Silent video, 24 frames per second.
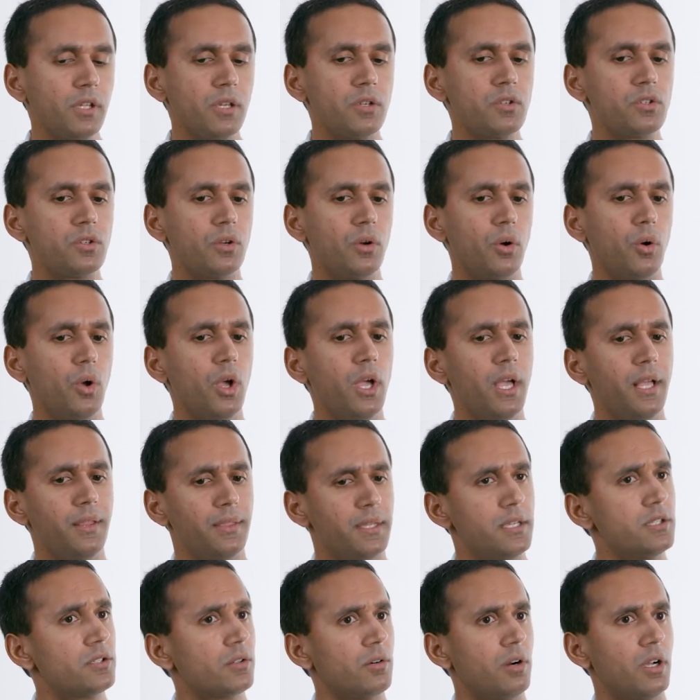So
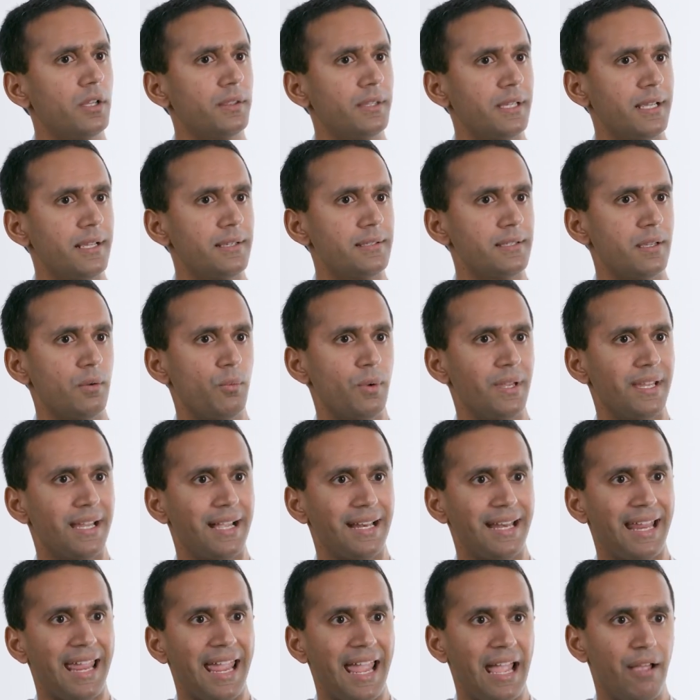these are all things that we
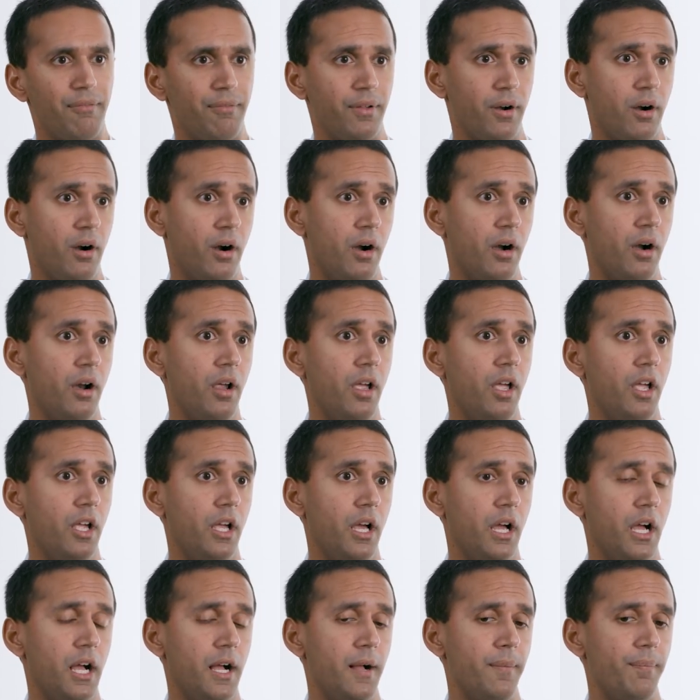kind of have at our
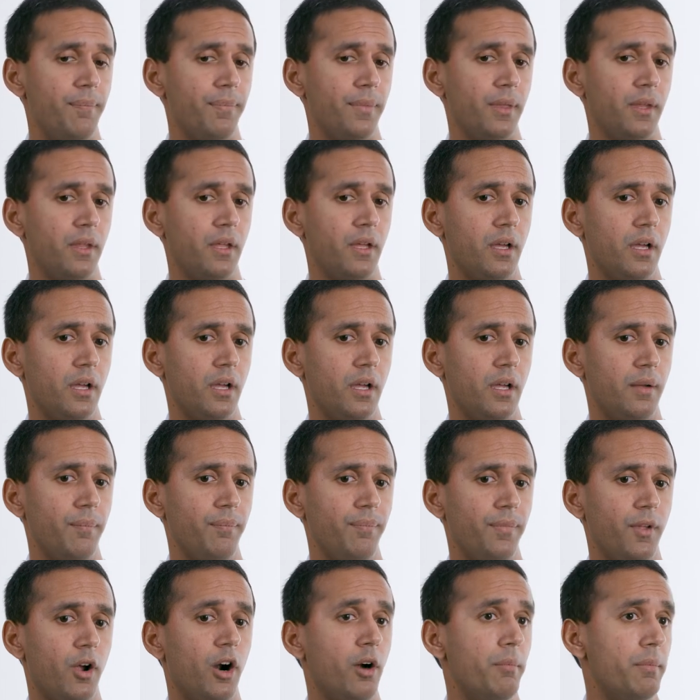um,
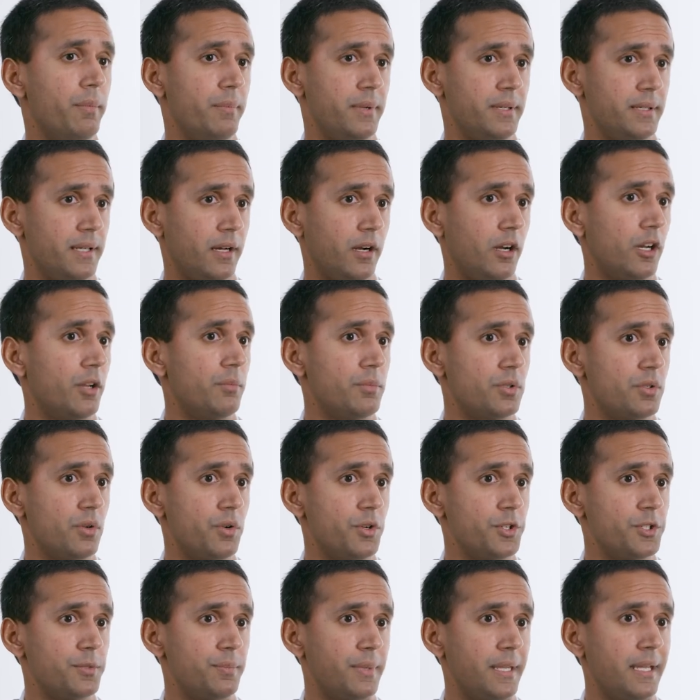um, armamentarium, so
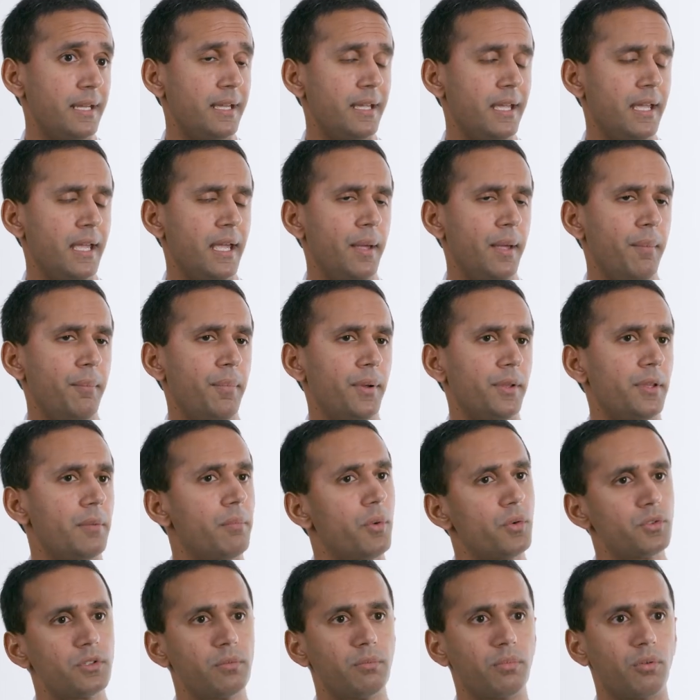to speak. But the
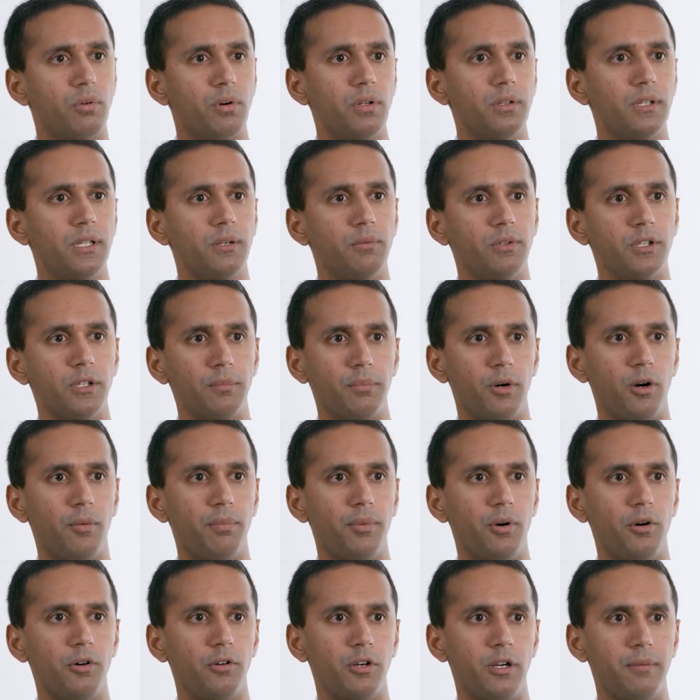most important thing with the PERT
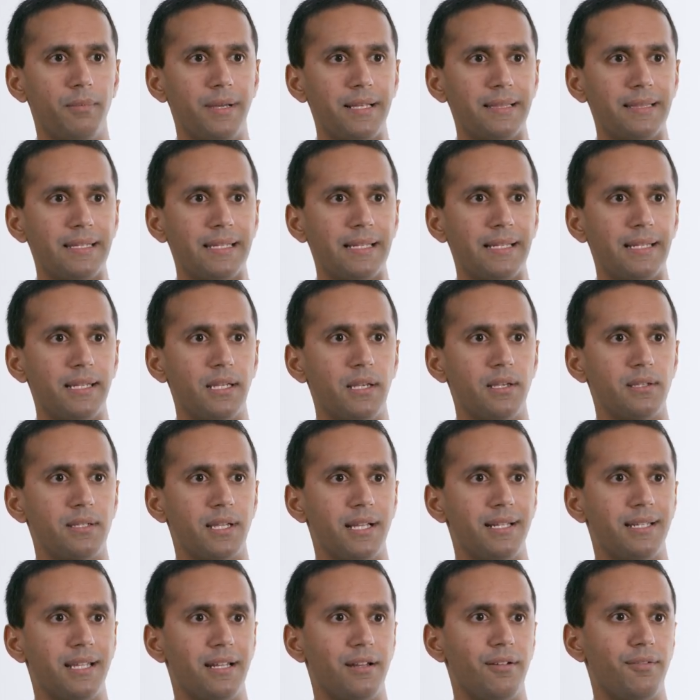program, I think, is
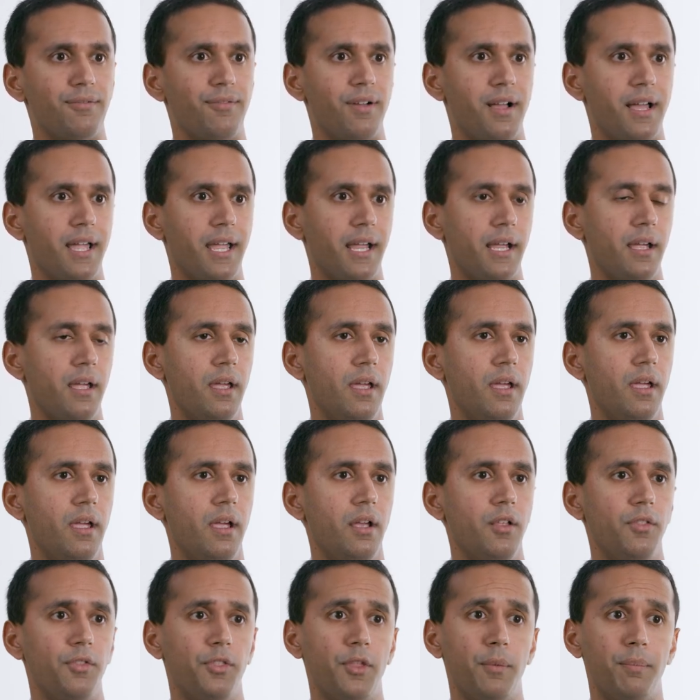identifying
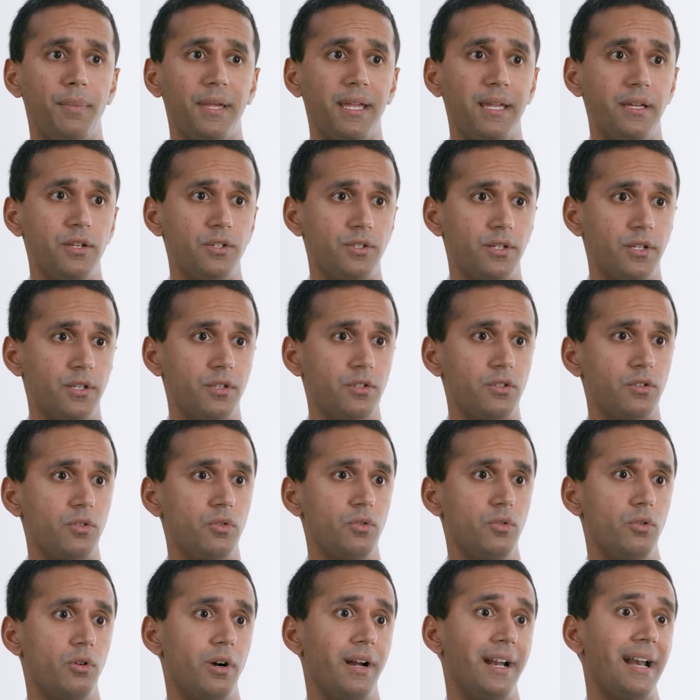the patients
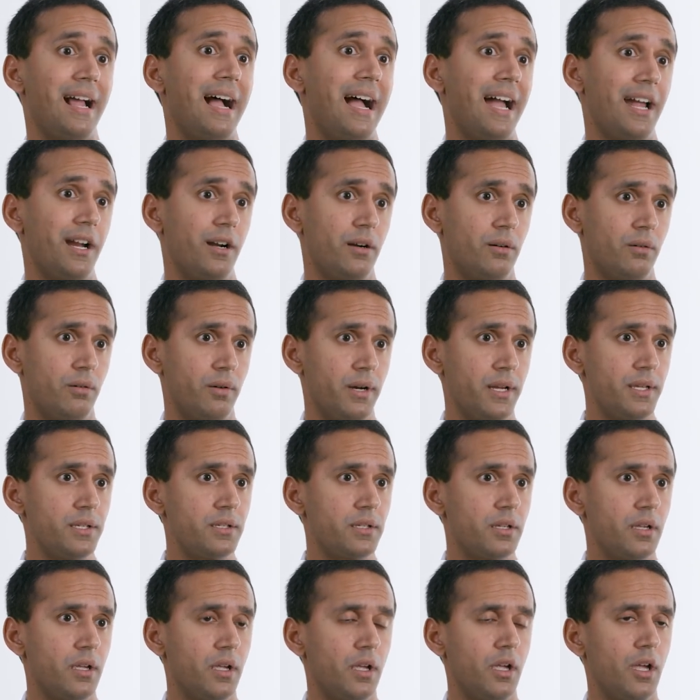who are at higher
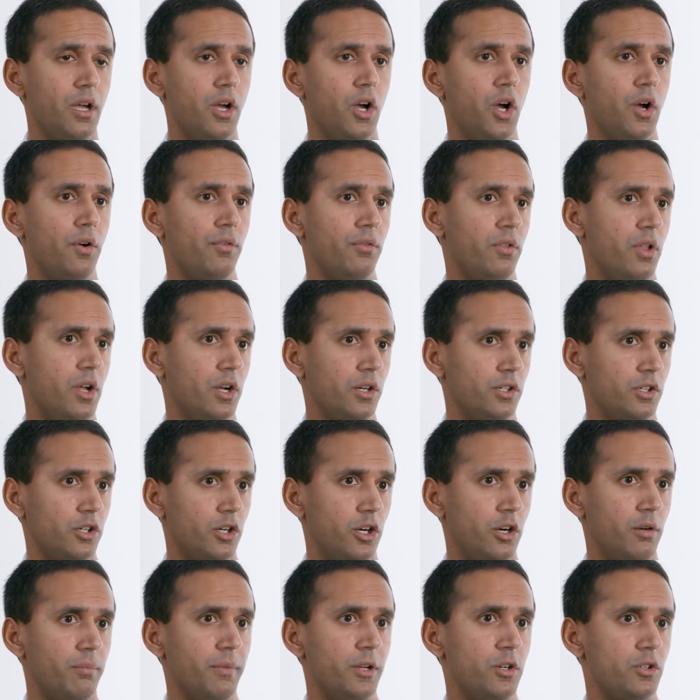risk of
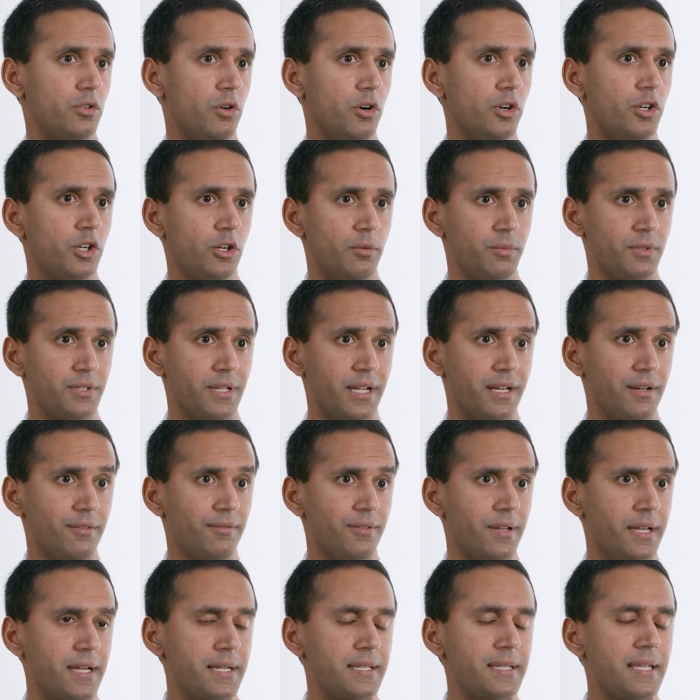long-term and short-term side
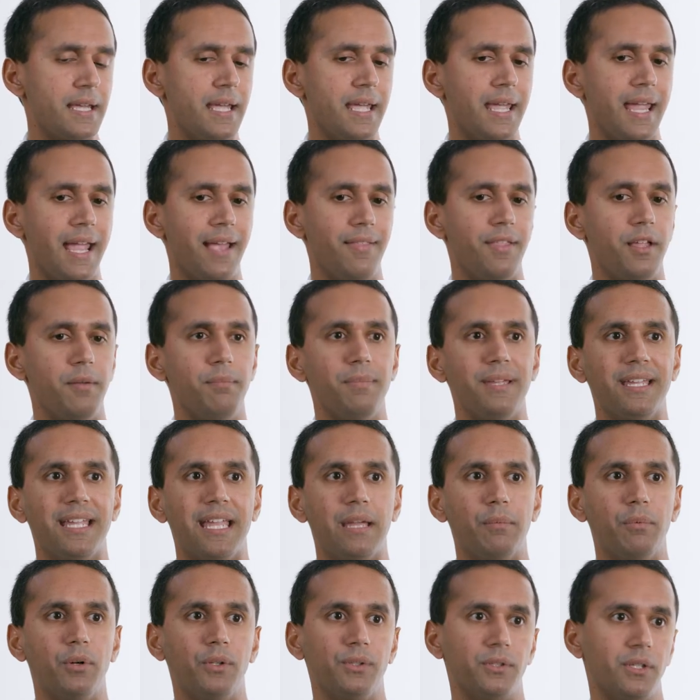effects and then being
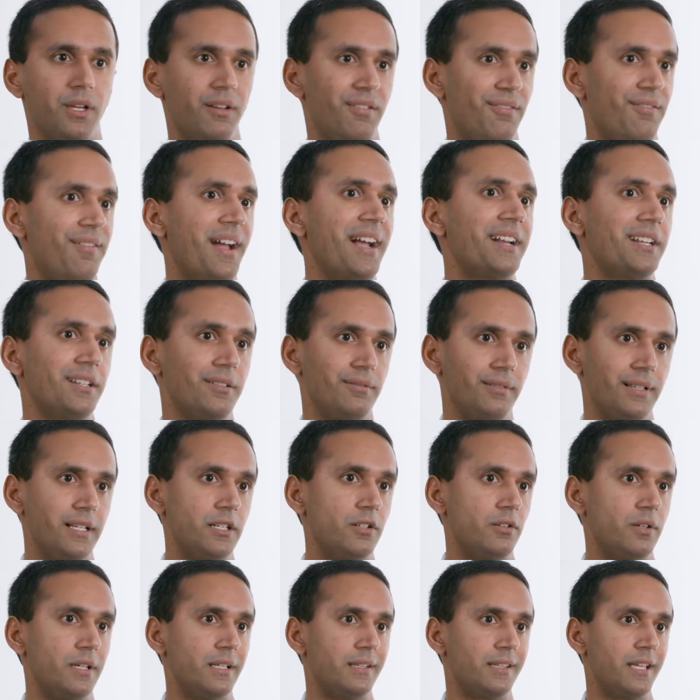able to effectively
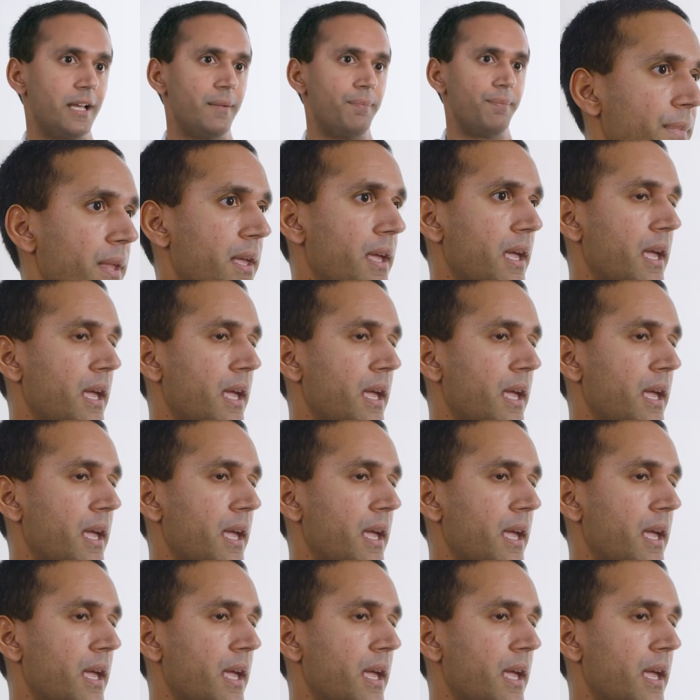treat them.